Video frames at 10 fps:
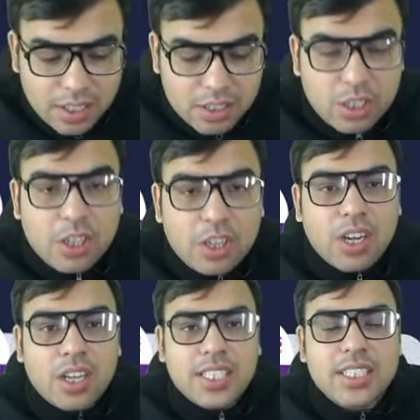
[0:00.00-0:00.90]
So
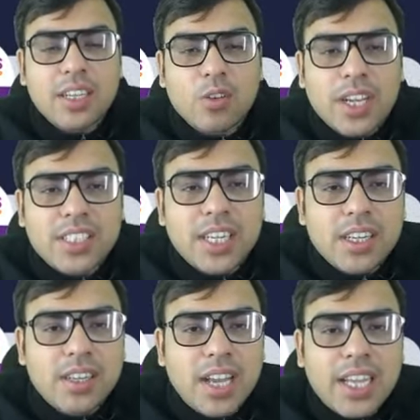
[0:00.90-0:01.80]
this is the question.
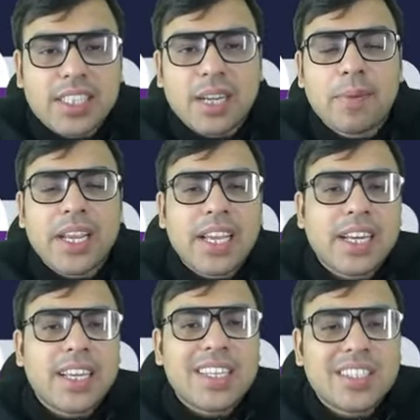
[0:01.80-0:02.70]
Anthony Blinken
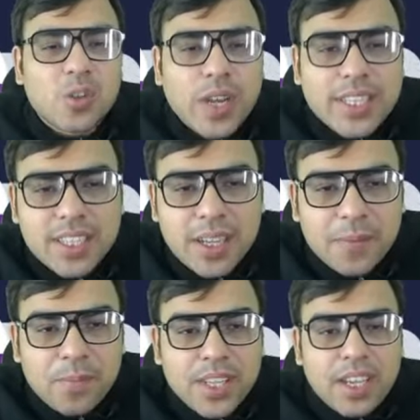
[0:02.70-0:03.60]
is US
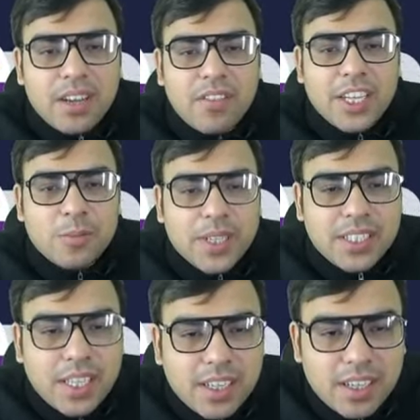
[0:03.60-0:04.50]
Vice
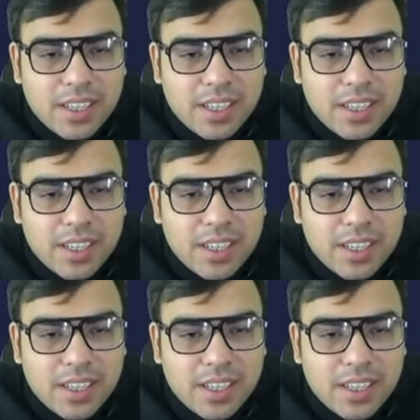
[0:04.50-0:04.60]
President,